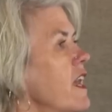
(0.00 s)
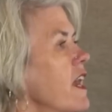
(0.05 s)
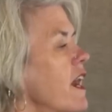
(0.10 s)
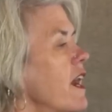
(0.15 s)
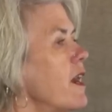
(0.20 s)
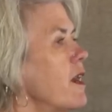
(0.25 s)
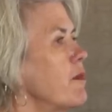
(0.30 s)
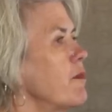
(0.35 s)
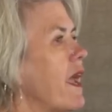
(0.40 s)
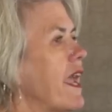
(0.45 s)

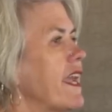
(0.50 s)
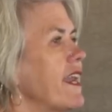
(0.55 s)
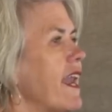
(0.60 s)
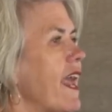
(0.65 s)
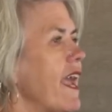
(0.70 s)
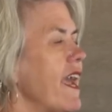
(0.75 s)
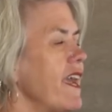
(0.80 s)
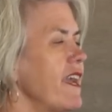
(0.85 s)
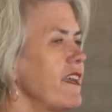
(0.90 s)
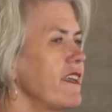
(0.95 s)
And
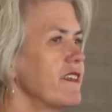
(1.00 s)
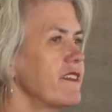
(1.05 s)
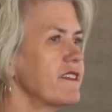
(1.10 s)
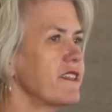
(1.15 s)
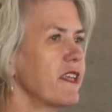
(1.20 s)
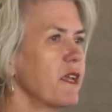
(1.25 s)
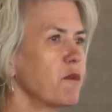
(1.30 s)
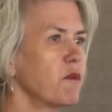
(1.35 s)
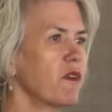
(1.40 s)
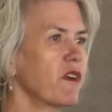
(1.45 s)
as
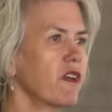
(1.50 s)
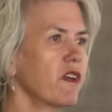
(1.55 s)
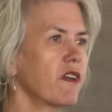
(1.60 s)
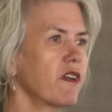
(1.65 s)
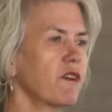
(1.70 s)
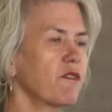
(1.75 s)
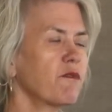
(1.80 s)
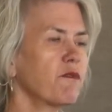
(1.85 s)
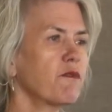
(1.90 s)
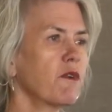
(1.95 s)
they
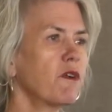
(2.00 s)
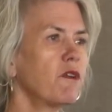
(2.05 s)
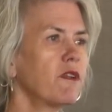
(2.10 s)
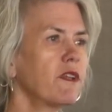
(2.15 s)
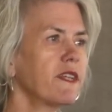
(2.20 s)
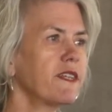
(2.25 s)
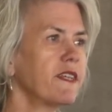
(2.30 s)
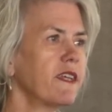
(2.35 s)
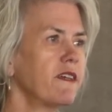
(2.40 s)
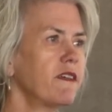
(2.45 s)
were
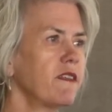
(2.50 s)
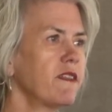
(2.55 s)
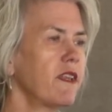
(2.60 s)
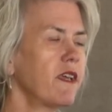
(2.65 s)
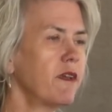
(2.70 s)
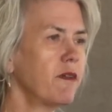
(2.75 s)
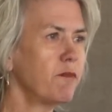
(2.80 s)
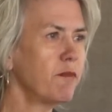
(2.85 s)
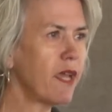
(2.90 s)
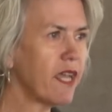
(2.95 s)
rolling down
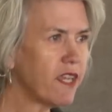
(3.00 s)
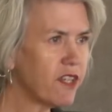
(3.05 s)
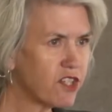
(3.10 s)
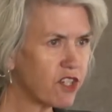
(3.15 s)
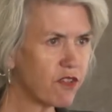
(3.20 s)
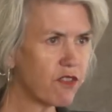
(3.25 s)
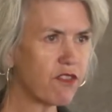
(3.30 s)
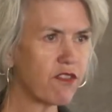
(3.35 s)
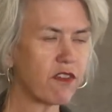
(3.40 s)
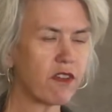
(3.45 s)
the
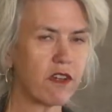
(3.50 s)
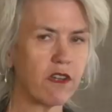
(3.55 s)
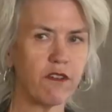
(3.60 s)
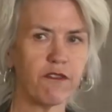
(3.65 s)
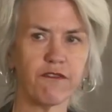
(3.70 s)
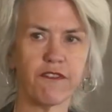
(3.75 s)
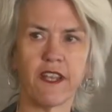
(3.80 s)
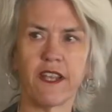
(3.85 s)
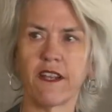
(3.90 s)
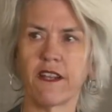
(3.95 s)
major
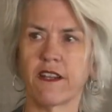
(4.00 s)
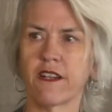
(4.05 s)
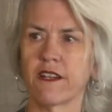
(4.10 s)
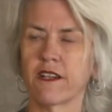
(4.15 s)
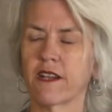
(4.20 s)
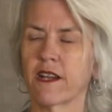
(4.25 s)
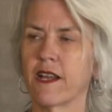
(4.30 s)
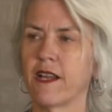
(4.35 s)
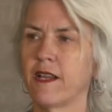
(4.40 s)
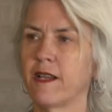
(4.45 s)

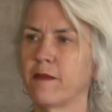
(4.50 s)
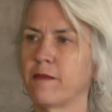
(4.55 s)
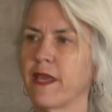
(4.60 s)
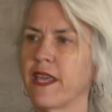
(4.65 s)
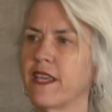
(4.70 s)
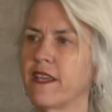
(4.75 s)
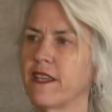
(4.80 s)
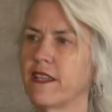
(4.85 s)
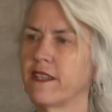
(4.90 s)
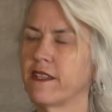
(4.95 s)
thoroughfare
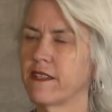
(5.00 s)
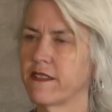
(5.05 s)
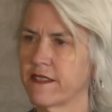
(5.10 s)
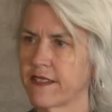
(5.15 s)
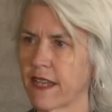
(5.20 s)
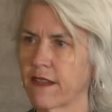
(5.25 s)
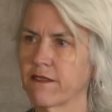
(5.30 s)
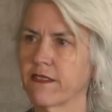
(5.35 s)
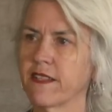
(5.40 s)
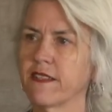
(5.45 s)
in
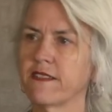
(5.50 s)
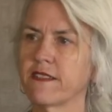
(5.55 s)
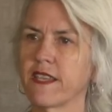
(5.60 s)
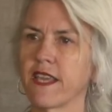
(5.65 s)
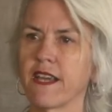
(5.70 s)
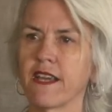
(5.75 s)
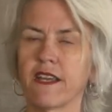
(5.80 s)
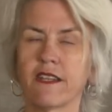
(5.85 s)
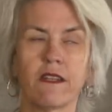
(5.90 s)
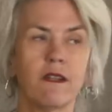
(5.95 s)
Southeast
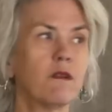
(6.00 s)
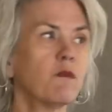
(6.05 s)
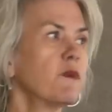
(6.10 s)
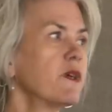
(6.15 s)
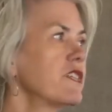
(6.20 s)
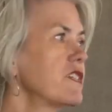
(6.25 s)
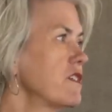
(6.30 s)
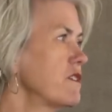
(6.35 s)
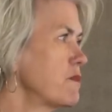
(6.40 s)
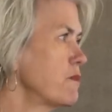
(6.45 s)
Seattle,
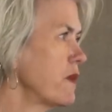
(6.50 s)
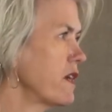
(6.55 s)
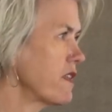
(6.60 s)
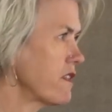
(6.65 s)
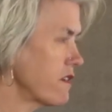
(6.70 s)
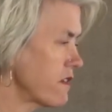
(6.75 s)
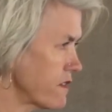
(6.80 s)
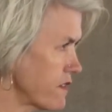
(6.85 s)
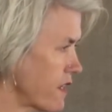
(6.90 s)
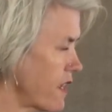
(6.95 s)
which is where
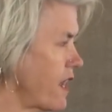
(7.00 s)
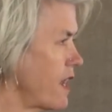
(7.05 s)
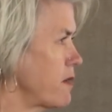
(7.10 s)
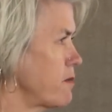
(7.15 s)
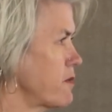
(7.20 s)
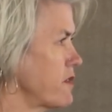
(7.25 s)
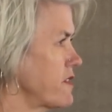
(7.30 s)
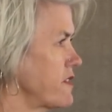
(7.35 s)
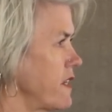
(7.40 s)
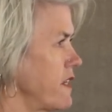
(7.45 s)
there's a high
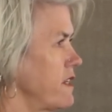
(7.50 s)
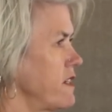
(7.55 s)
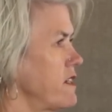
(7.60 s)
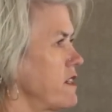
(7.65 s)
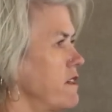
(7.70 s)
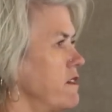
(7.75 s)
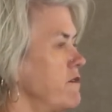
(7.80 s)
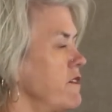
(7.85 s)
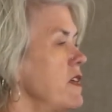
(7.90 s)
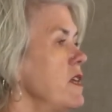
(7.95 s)
percent
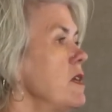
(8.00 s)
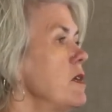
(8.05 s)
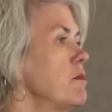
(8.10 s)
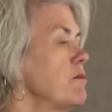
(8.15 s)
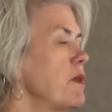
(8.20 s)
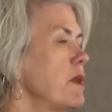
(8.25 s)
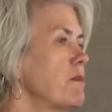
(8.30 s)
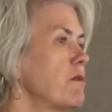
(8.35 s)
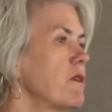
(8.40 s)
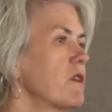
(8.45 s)
of
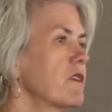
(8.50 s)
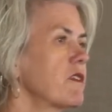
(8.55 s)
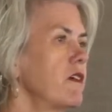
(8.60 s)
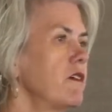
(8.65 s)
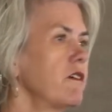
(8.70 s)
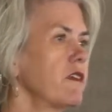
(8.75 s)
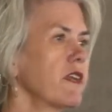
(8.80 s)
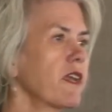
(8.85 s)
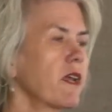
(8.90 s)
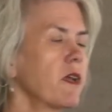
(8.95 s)
people with
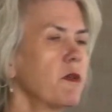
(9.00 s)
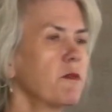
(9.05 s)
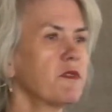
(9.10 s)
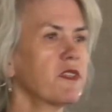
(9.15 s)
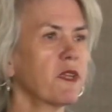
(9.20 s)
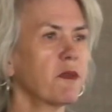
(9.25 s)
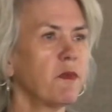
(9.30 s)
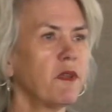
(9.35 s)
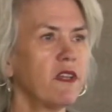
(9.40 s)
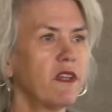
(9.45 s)
low incomes,
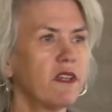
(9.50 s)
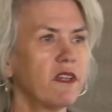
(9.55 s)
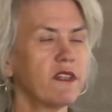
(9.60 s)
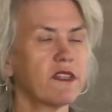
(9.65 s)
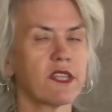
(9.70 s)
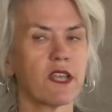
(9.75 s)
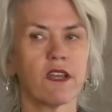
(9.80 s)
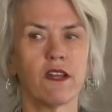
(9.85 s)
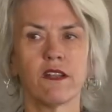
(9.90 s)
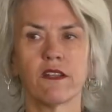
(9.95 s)

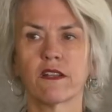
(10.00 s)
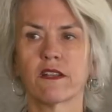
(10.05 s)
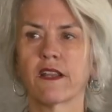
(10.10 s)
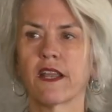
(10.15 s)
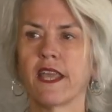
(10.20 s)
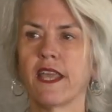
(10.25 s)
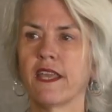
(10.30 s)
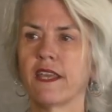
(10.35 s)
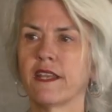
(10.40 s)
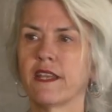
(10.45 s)
communities of
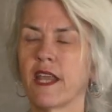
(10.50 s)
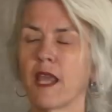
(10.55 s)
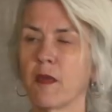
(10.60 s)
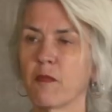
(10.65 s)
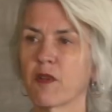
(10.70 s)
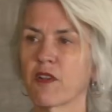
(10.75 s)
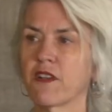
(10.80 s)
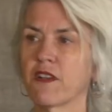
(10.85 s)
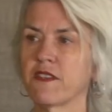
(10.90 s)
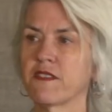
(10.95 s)
color, and
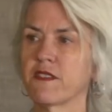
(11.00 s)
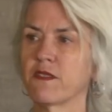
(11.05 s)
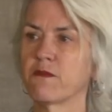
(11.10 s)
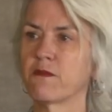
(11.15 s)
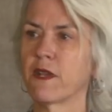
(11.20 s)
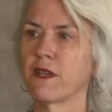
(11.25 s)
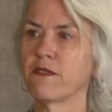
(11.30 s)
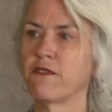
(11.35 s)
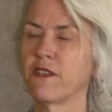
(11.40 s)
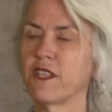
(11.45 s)
immigrants and
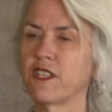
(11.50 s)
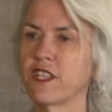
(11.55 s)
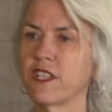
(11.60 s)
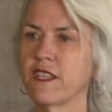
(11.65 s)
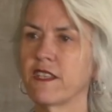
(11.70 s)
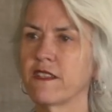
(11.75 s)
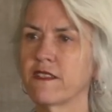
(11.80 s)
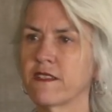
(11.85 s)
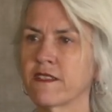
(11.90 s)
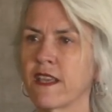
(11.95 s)

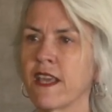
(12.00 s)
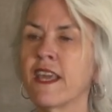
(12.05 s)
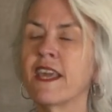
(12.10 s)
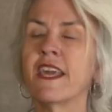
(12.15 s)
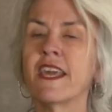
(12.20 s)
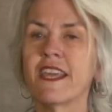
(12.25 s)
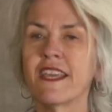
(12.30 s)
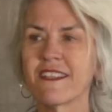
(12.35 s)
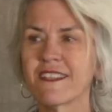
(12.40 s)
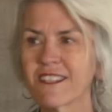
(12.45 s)
refugees,
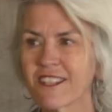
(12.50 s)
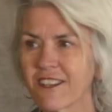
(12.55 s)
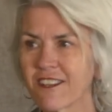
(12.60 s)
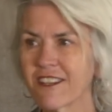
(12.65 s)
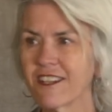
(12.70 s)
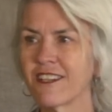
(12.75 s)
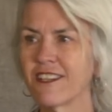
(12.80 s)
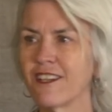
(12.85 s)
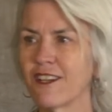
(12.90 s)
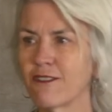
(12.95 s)
he
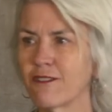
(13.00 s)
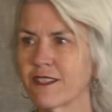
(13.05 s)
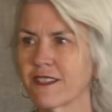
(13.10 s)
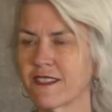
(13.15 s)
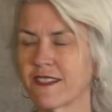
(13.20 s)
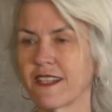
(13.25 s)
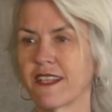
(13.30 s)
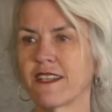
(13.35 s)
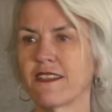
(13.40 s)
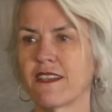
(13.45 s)
started
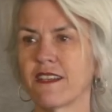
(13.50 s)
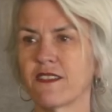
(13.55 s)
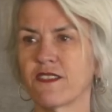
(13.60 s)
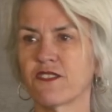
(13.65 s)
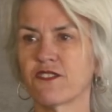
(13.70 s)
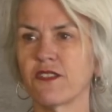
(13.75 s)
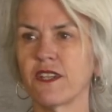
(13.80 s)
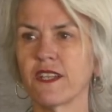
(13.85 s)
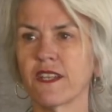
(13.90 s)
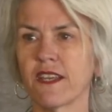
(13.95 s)
noticing that
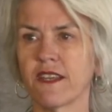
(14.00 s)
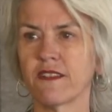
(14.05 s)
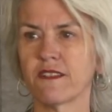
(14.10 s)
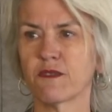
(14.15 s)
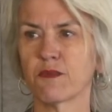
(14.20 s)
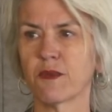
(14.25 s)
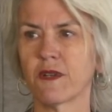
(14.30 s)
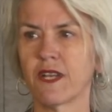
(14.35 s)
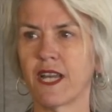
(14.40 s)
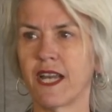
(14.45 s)

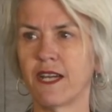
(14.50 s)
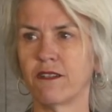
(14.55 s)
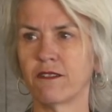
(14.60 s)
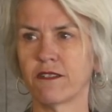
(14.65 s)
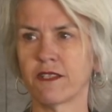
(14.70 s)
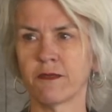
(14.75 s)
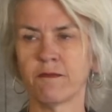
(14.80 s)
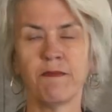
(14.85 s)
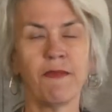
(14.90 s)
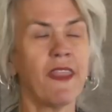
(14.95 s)
streetlights were
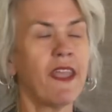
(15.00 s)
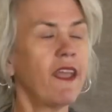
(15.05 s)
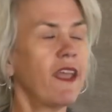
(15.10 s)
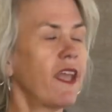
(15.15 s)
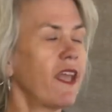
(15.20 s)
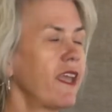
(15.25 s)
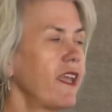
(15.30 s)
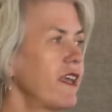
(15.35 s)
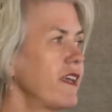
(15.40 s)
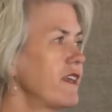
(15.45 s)
out.
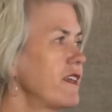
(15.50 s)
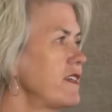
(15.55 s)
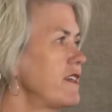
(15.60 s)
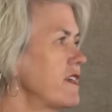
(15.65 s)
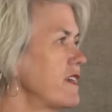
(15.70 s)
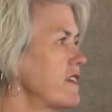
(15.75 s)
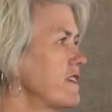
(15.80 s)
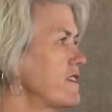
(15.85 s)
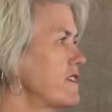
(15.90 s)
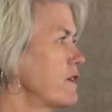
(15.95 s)
And
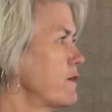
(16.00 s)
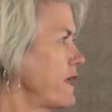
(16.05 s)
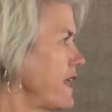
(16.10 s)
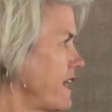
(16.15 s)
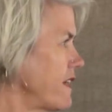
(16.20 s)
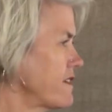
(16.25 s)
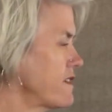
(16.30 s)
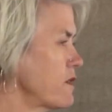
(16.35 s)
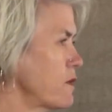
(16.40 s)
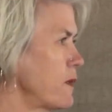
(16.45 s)
so he
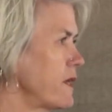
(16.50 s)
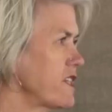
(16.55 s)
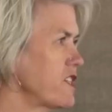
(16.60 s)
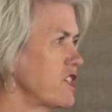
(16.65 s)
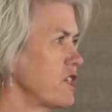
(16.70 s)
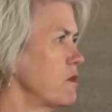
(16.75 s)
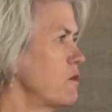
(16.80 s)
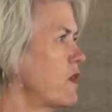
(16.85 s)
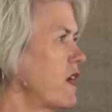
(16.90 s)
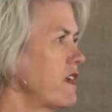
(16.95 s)
asked the
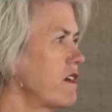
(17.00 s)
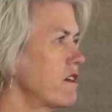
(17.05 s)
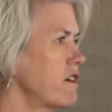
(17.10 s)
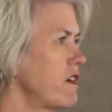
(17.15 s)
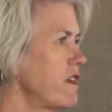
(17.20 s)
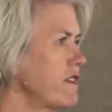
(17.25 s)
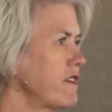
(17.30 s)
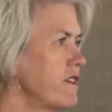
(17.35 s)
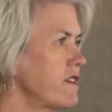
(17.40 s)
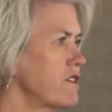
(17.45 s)
question, why are
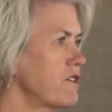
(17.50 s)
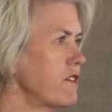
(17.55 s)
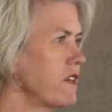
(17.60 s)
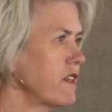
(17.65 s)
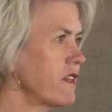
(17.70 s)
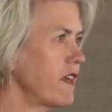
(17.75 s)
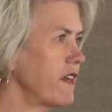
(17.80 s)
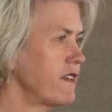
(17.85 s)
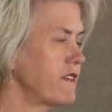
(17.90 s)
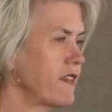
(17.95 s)
all these
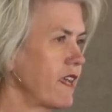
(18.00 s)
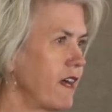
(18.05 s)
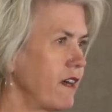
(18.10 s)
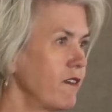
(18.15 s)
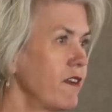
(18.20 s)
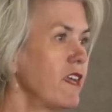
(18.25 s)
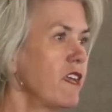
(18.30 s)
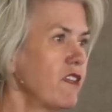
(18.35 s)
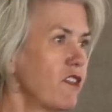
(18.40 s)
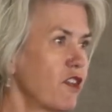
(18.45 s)
streetlights
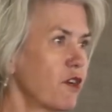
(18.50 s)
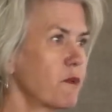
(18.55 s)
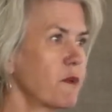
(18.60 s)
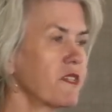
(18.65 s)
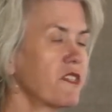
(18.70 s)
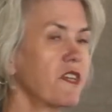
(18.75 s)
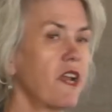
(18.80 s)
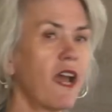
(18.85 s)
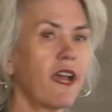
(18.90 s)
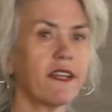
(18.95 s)
out? There
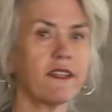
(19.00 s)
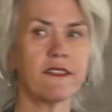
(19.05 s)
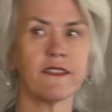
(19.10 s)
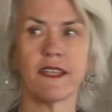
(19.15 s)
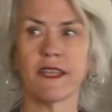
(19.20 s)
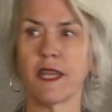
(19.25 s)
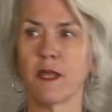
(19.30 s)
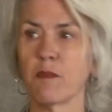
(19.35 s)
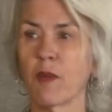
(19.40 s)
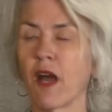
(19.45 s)
was not a
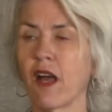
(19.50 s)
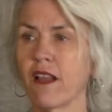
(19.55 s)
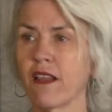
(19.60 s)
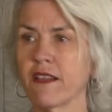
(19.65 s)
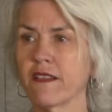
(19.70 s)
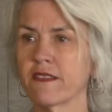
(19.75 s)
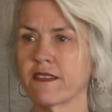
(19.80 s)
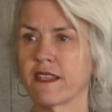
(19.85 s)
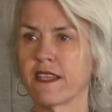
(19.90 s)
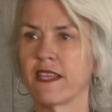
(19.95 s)
city
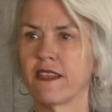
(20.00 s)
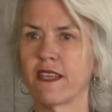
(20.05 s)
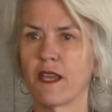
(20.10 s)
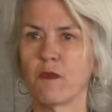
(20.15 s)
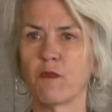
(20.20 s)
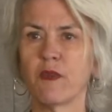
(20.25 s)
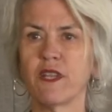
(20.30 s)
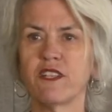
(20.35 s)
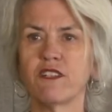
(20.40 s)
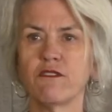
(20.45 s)
policy
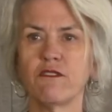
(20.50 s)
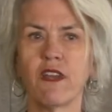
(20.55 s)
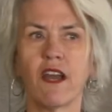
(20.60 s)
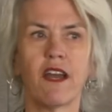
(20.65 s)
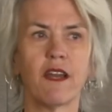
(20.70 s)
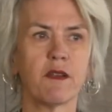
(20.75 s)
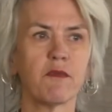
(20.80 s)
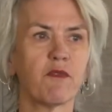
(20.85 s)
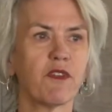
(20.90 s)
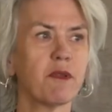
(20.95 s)
that we do
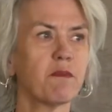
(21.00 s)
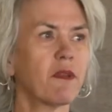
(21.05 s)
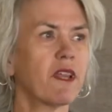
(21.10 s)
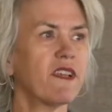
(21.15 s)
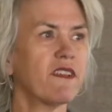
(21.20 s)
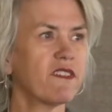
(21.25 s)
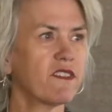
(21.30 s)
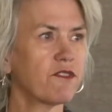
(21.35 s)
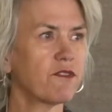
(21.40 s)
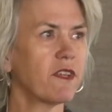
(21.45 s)
not
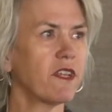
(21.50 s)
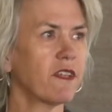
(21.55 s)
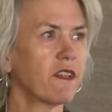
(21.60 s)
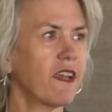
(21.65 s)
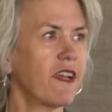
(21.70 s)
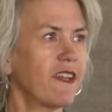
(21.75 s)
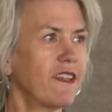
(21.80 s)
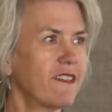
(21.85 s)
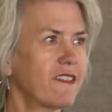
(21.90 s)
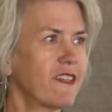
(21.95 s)
replace
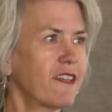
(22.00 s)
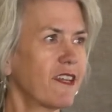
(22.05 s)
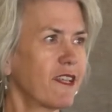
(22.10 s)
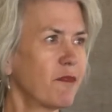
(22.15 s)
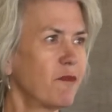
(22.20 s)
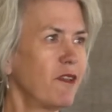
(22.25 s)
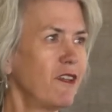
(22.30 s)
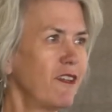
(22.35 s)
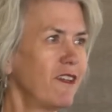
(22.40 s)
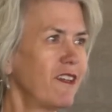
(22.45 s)
streetlights in
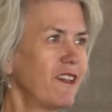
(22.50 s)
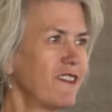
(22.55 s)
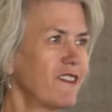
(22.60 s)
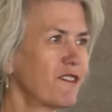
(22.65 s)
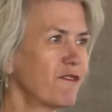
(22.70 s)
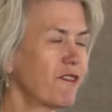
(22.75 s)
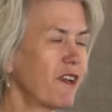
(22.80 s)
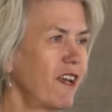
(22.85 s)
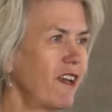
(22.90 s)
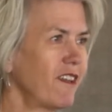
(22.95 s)
communities
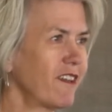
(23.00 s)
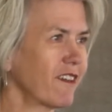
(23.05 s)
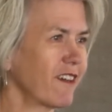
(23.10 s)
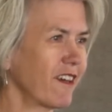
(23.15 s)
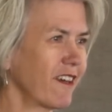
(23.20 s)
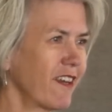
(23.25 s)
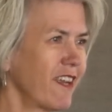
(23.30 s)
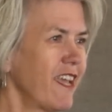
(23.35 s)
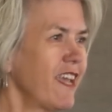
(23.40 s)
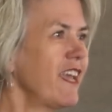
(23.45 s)
of
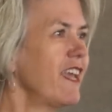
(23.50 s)
color.